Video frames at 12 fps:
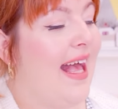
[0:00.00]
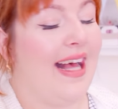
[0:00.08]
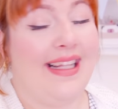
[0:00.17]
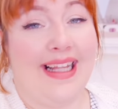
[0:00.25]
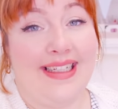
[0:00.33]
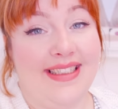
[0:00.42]

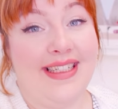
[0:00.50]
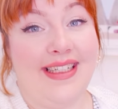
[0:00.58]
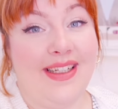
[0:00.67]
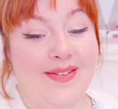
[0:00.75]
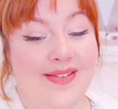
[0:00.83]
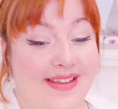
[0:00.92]
I like to
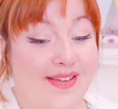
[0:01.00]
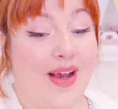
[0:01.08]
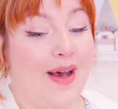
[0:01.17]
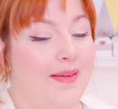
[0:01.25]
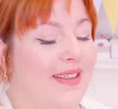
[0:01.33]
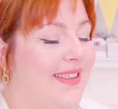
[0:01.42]
use these, so
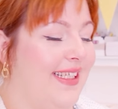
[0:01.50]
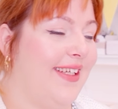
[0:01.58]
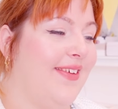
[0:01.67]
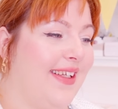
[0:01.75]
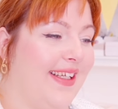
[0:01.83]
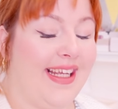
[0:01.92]
I'm
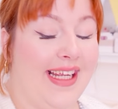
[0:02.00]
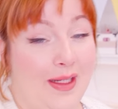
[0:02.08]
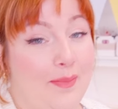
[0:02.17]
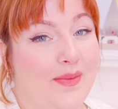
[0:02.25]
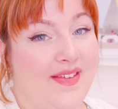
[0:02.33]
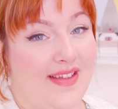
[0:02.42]
actually going to
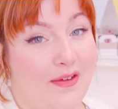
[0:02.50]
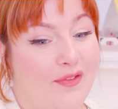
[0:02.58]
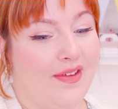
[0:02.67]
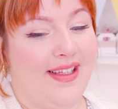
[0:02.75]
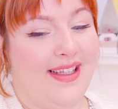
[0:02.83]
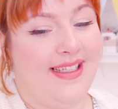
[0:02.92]
keep
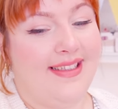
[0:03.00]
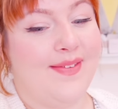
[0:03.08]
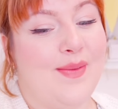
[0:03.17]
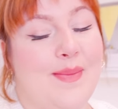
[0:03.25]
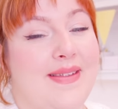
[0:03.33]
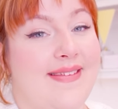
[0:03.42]
several of these
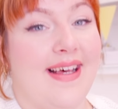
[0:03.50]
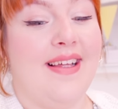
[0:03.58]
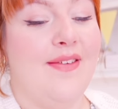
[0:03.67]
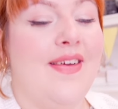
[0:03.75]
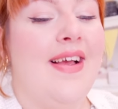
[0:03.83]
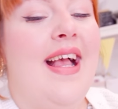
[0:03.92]
for
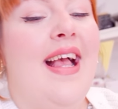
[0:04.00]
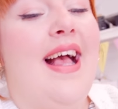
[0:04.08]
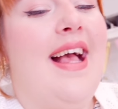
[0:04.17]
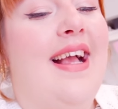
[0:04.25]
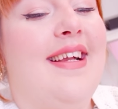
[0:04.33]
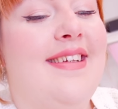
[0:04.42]
myself
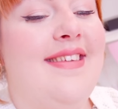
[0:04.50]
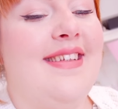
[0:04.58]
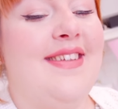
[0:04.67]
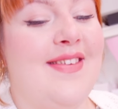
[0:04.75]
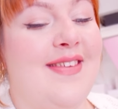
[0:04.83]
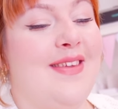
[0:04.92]
because they
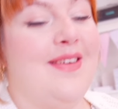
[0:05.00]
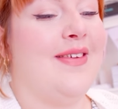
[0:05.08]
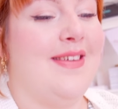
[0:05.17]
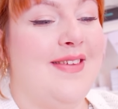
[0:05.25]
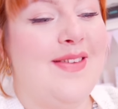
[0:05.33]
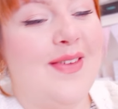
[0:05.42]
just
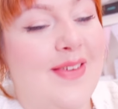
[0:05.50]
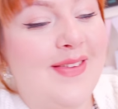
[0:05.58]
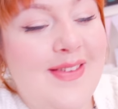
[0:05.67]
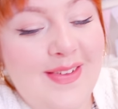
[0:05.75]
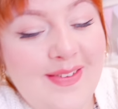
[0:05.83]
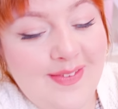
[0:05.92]
look so,
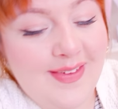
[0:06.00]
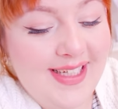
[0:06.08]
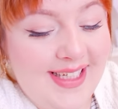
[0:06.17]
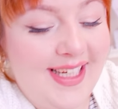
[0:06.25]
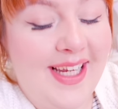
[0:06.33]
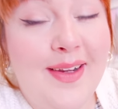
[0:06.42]
so
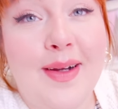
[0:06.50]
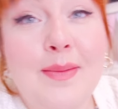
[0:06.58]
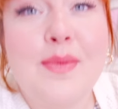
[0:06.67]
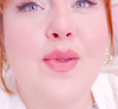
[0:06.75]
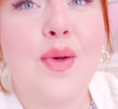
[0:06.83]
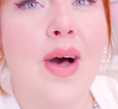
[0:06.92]
freaking cute.
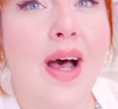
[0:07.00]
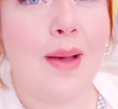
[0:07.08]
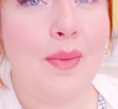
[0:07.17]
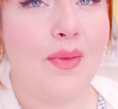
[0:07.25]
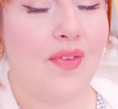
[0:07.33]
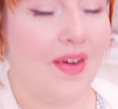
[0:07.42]
I'm so
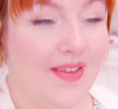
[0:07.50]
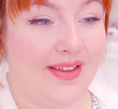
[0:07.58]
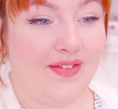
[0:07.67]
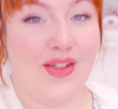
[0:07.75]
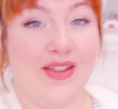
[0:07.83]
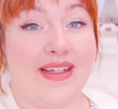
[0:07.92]
happy with how
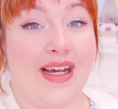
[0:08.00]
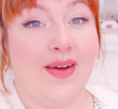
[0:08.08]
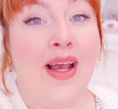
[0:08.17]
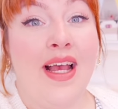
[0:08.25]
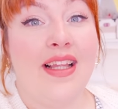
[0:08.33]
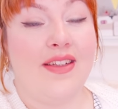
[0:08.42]
they've turned out.
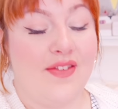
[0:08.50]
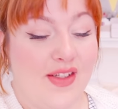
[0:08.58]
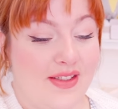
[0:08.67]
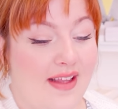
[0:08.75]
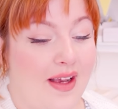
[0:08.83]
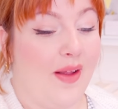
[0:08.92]
They've
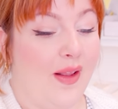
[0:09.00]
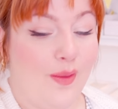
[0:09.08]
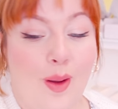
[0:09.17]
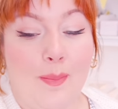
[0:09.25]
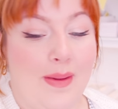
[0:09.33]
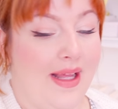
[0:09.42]
turned out a
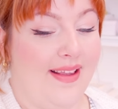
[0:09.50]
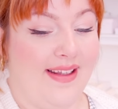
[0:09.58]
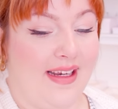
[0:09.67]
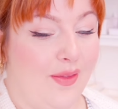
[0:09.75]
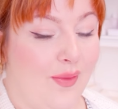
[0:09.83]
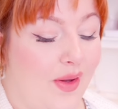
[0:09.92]
lot better
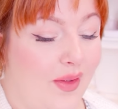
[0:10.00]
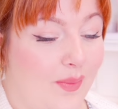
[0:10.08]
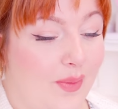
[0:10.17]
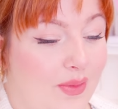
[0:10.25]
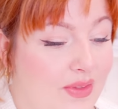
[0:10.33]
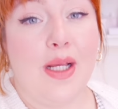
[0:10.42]
than I thought they
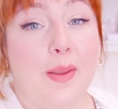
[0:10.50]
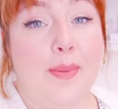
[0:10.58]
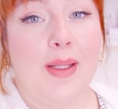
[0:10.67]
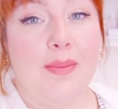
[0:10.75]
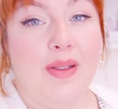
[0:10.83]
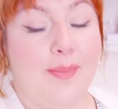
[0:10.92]
would. A lot of
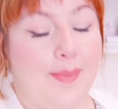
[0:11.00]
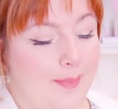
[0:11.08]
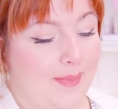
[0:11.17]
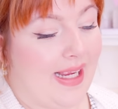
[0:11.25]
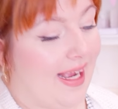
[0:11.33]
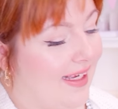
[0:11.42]
people will
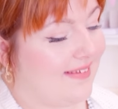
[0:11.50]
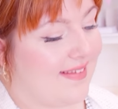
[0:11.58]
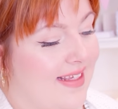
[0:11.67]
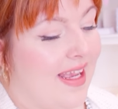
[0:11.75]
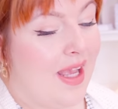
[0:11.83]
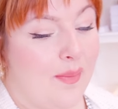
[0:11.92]
probably
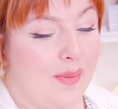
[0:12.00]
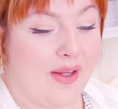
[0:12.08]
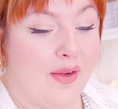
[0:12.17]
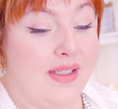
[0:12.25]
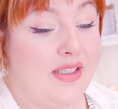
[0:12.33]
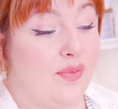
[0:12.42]
ask where I
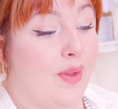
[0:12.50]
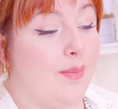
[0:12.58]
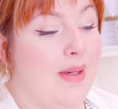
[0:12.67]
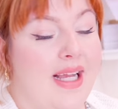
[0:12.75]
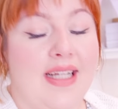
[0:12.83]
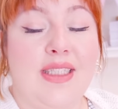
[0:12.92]
got these
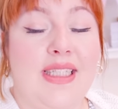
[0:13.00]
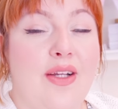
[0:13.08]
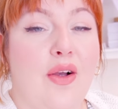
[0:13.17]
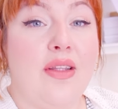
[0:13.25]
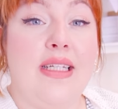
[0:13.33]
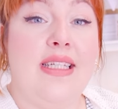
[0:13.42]
from. I actually
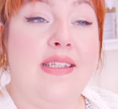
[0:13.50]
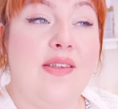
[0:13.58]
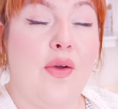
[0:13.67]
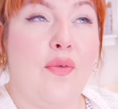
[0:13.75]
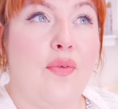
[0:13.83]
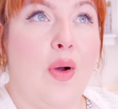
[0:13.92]
got
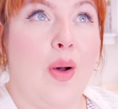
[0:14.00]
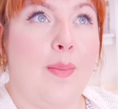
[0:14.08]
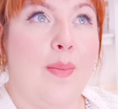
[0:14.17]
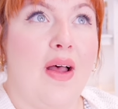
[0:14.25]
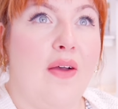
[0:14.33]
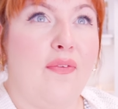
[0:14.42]
these
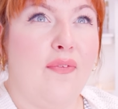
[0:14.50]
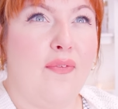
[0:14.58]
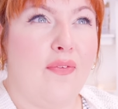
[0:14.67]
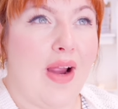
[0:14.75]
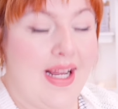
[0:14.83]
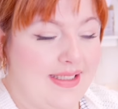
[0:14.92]
from a
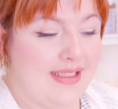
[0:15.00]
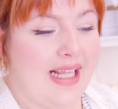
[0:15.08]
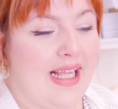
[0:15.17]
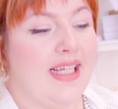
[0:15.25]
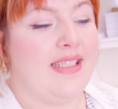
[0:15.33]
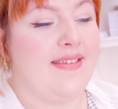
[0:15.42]
friend,
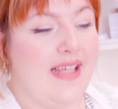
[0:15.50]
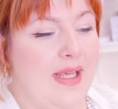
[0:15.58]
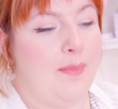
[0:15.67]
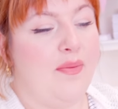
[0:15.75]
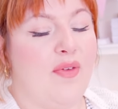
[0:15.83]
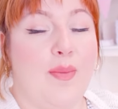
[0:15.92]
like a
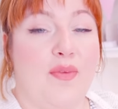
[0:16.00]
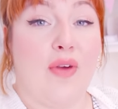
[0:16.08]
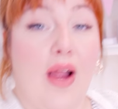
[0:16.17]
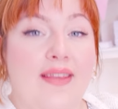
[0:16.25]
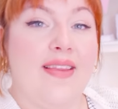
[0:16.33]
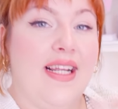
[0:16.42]
tip from a
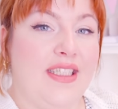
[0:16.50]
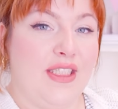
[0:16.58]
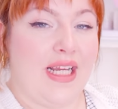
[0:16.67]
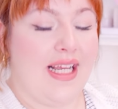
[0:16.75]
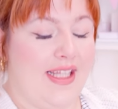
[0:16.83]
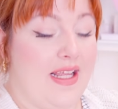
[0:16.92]
friend. They
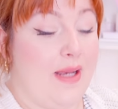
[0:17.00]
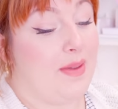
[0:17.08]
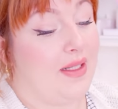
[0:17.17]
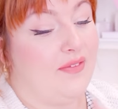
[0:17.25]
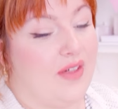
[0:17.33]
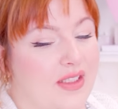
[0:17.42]
shared their
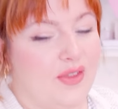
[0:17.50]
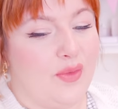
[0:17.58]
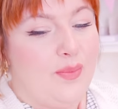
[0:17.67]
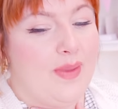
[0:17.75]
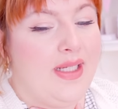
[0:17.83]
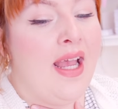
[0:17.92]
manufacturer
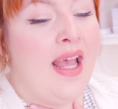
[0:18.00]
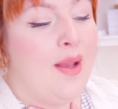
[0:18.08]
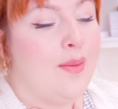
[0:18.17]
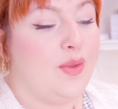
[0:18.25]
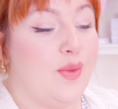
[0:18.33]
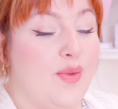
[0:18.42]
with me,
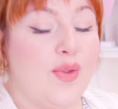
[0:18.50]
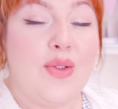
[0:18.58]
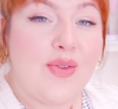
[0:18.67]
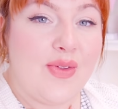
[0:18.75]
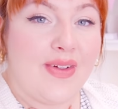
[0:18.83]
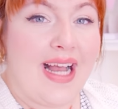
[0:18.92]
which was so,
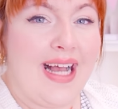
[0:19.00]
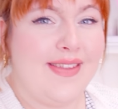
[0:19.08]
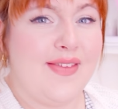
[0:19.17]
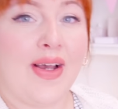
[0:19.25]
so kind.